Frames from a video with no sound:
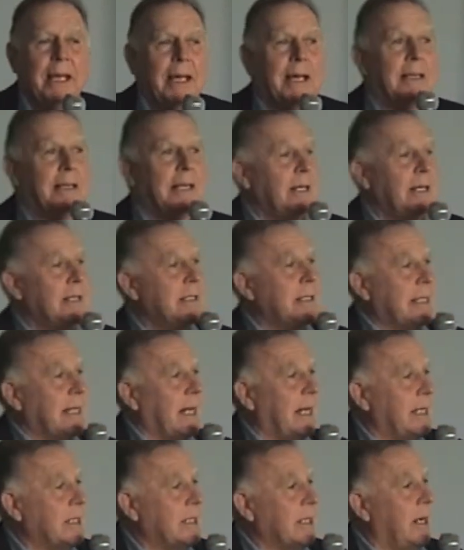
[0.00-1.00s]
At those
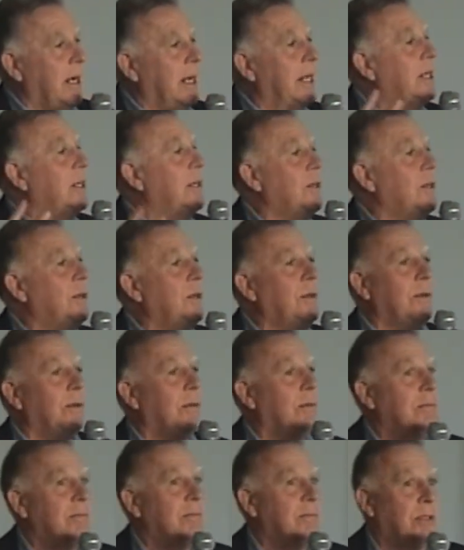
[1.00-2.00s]
days, I only
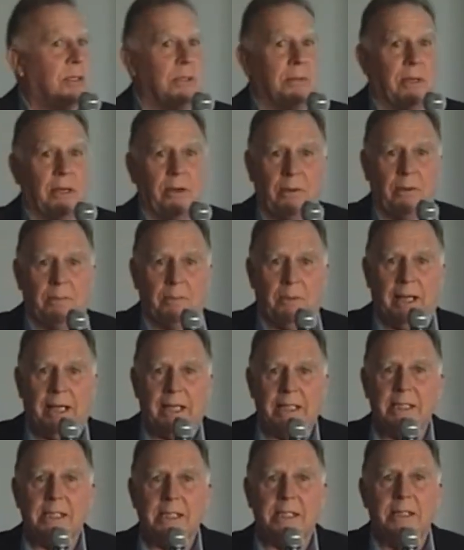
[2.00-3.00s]
knew two
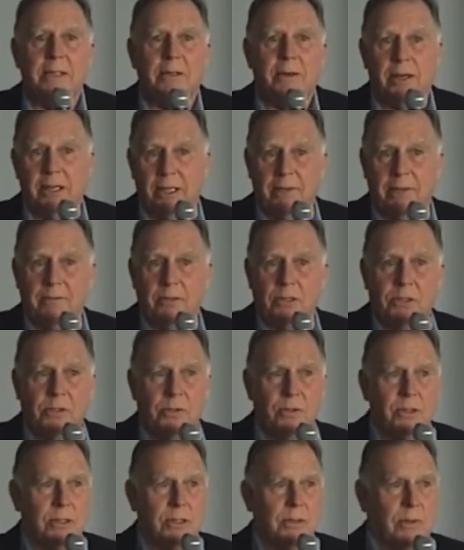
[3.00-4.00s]
aeroplanes, I only ever
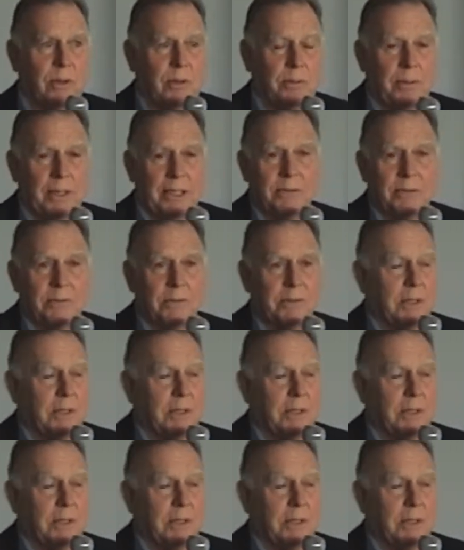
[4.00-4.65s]
saw two aeroplanes,